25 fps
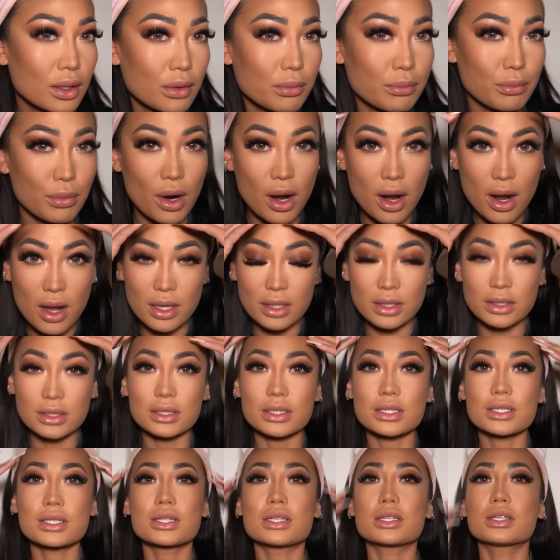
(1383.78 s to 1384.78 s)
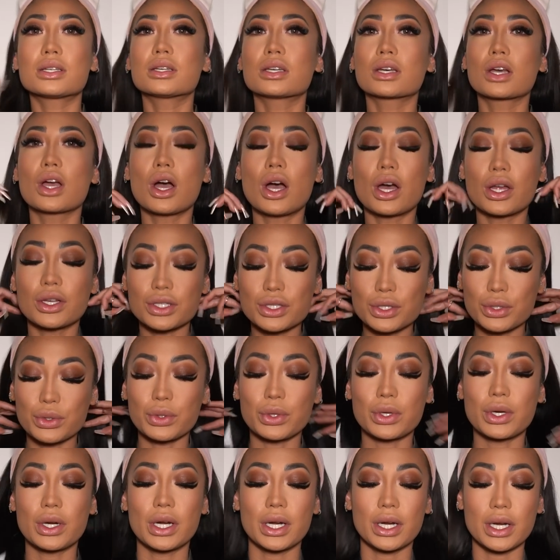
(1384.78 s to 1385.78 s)
Bronzed,
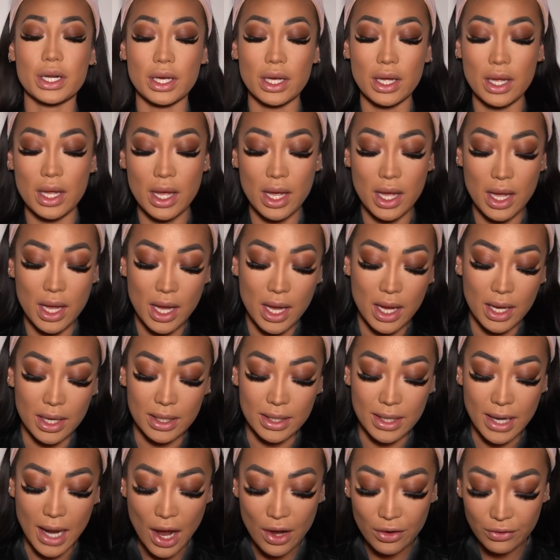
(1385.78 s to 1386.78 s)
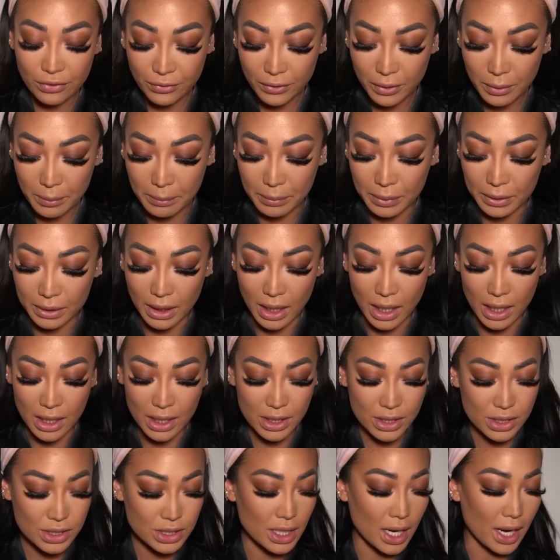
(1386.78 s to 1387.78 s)
contoured. Now for
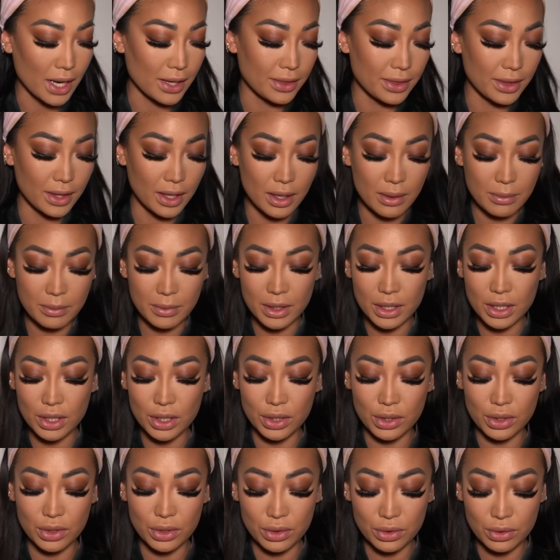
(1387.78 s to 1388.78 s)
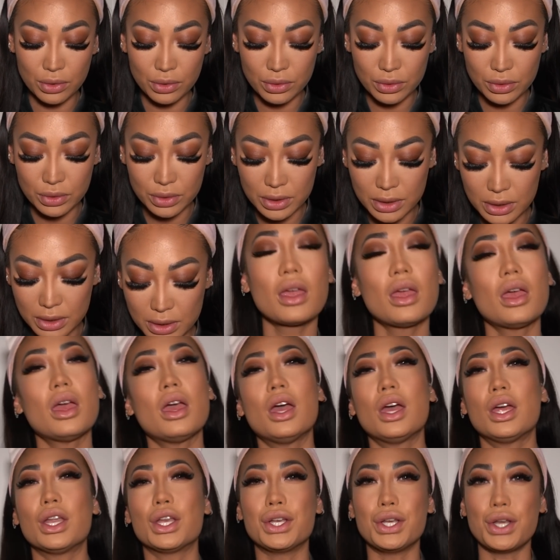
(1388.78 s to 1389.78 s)
blush, I think I'm gonna use
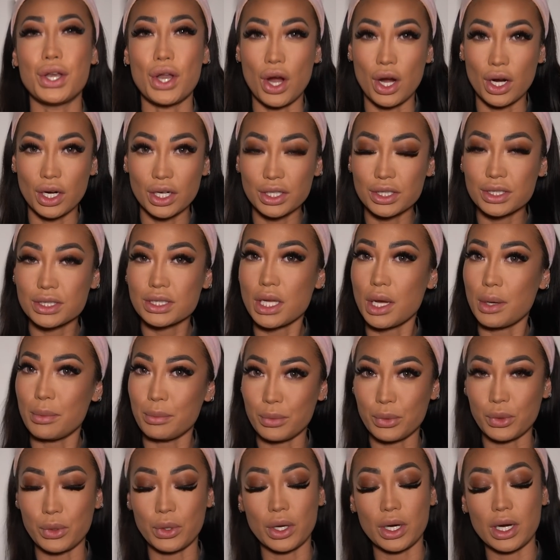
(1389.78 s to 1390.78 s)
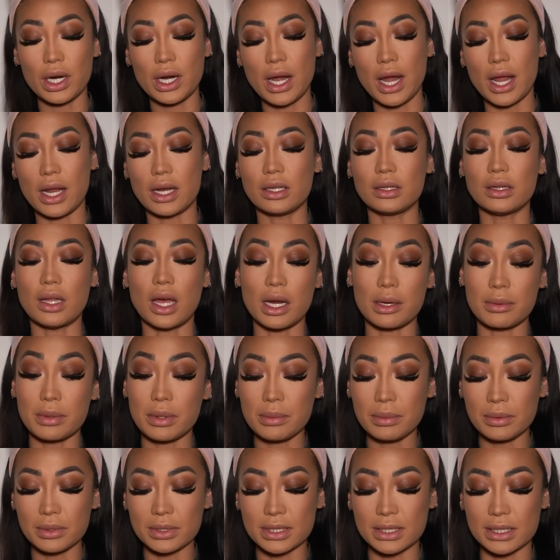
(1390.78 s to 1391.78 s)
NARS Amour, and a lot of
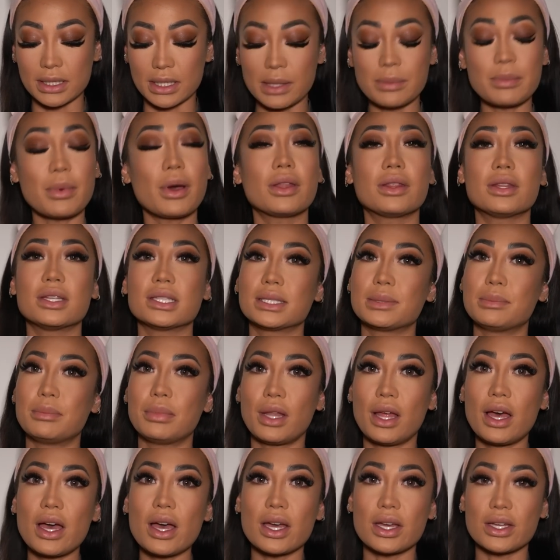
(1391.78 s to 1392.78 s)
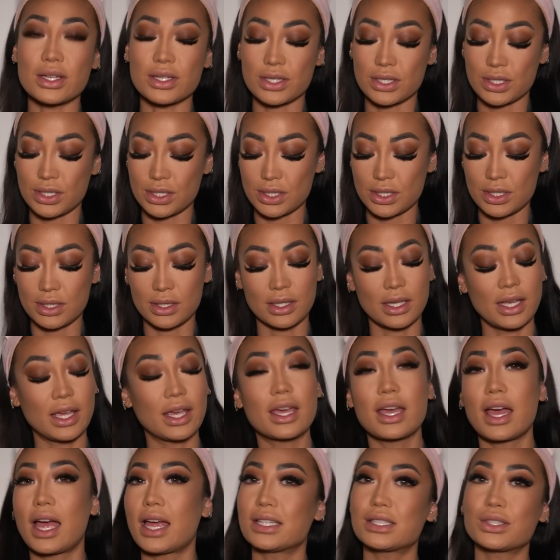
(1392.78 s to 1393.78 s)
people sleep on this blush.
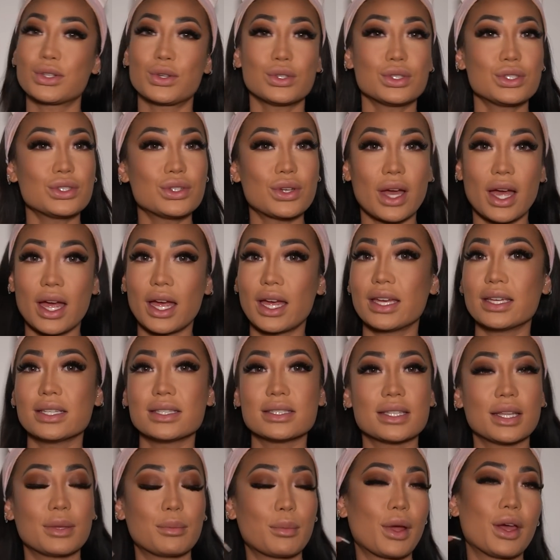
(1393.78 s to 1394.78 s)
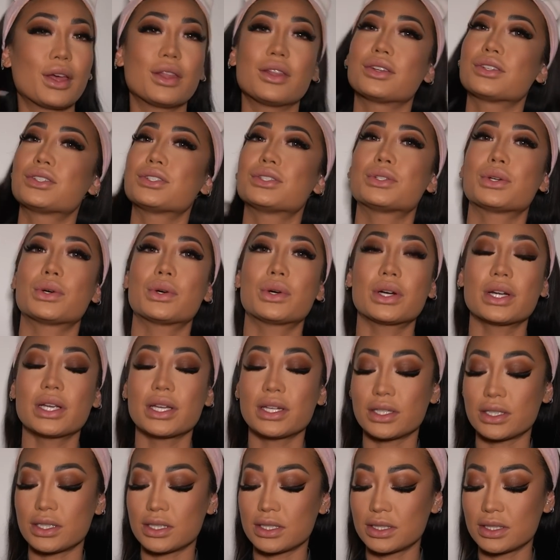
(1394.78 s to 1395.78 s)
Like I told you guys in my other
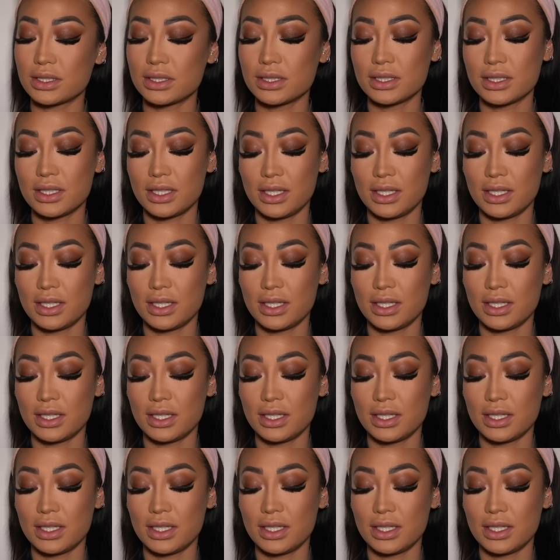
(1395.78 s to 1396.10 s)
tutorial,